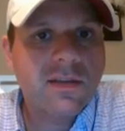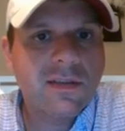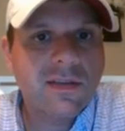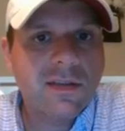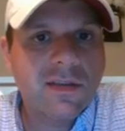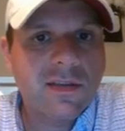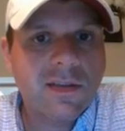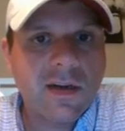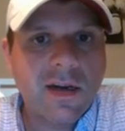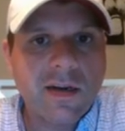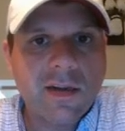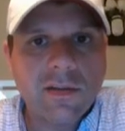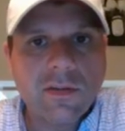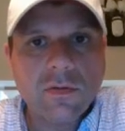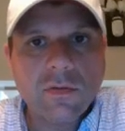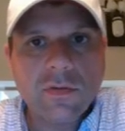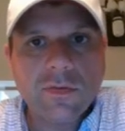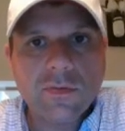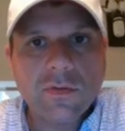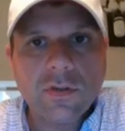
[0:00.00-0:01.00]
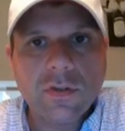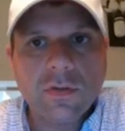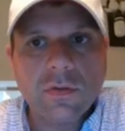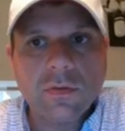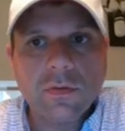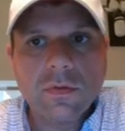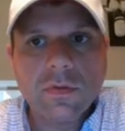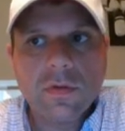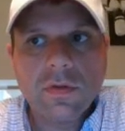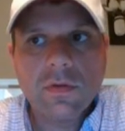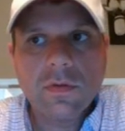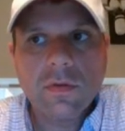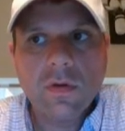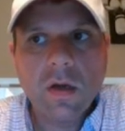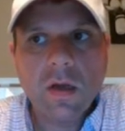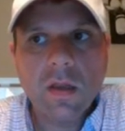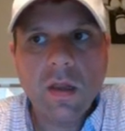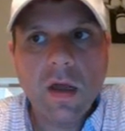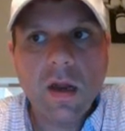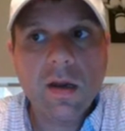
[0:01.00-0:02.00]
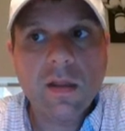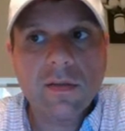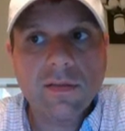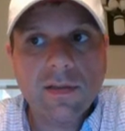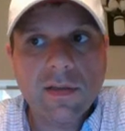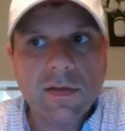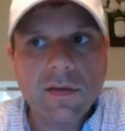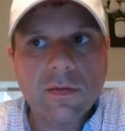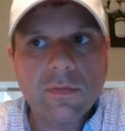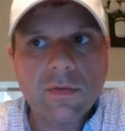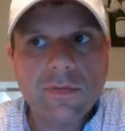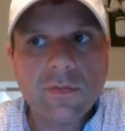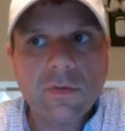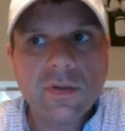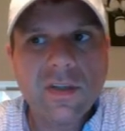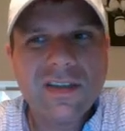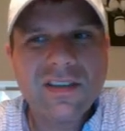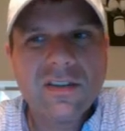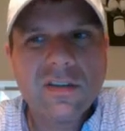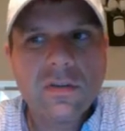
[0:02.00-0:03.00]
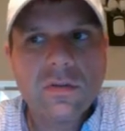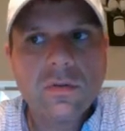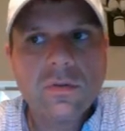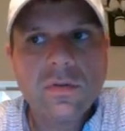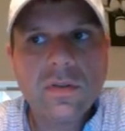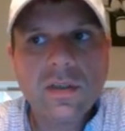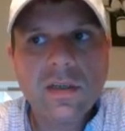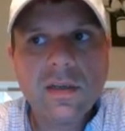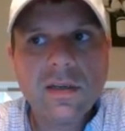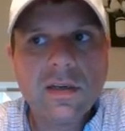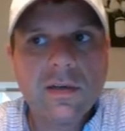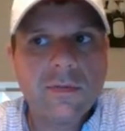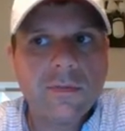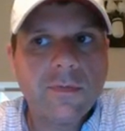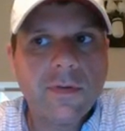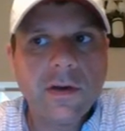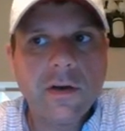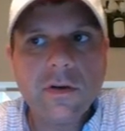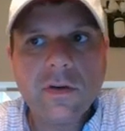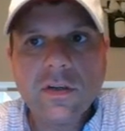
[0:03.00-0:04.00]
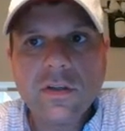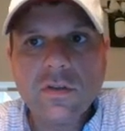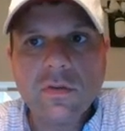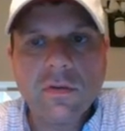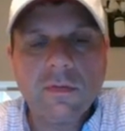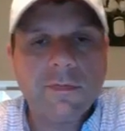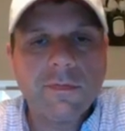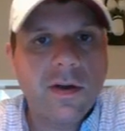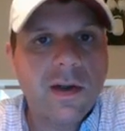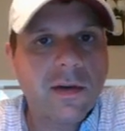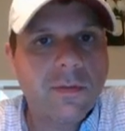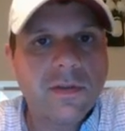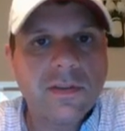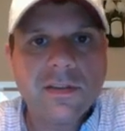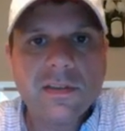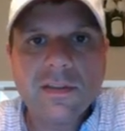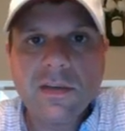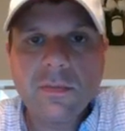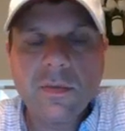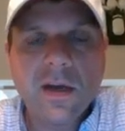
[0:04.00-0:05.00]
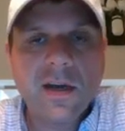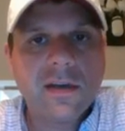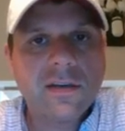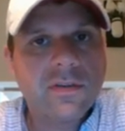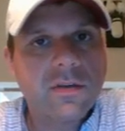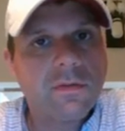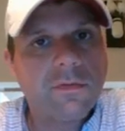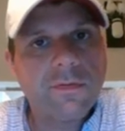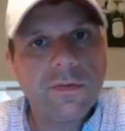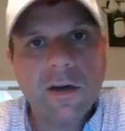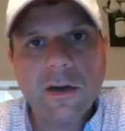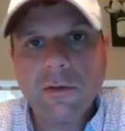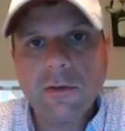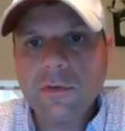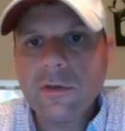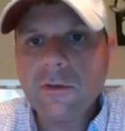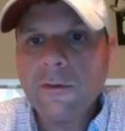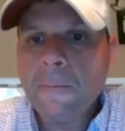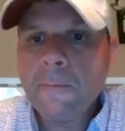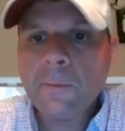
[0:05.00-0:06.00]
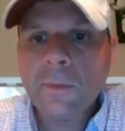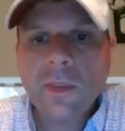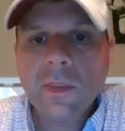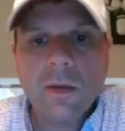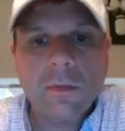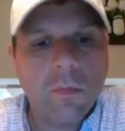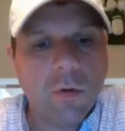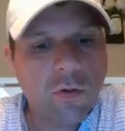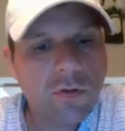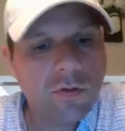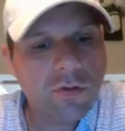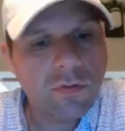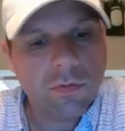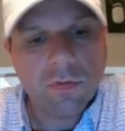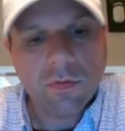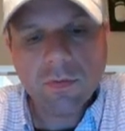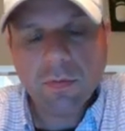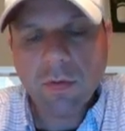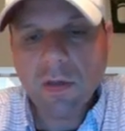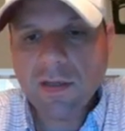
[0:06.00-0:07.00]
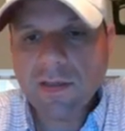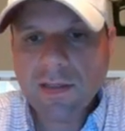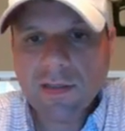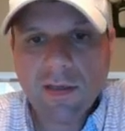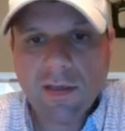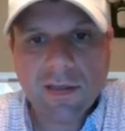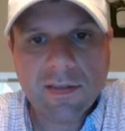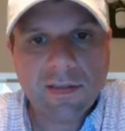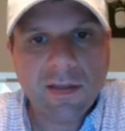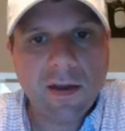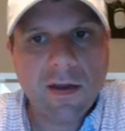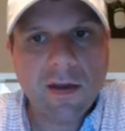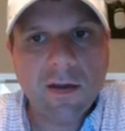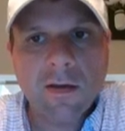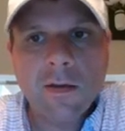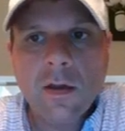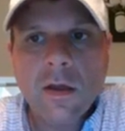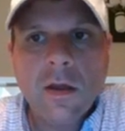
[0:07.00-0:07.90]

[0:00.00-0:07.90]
is the site I use for shoes a lot of the times. For kids' shoes, it kind of varies. You can find them at TJ Maxx, you can find them at Marshalls, places like that.